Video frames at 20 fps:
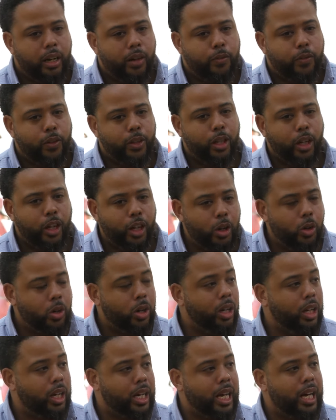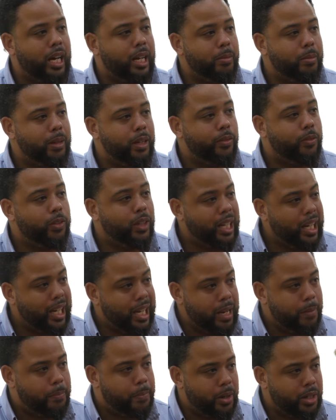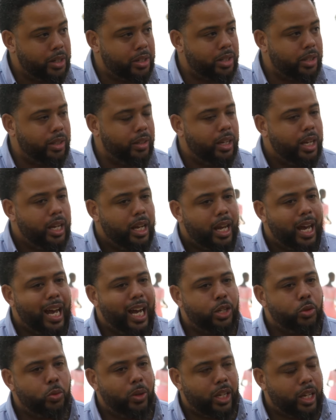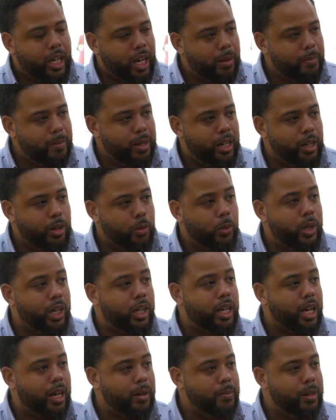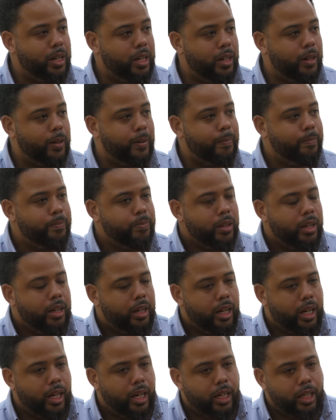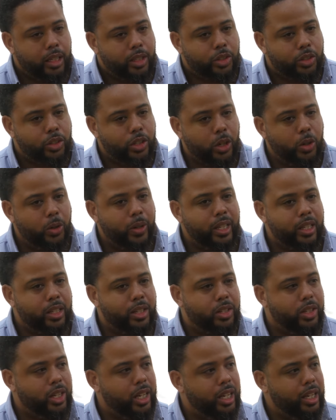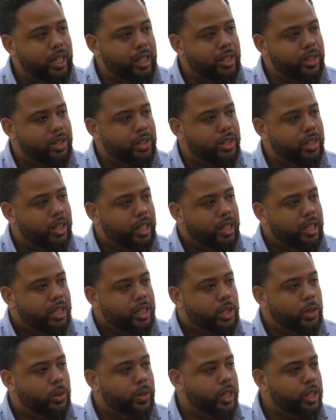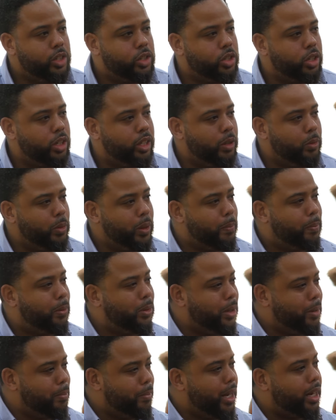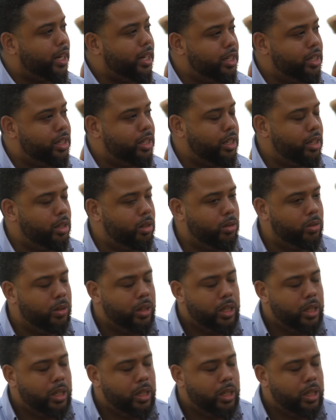for the local economy, for the layperson, as we come here sowing seeds to ensure that we're pouring back into you.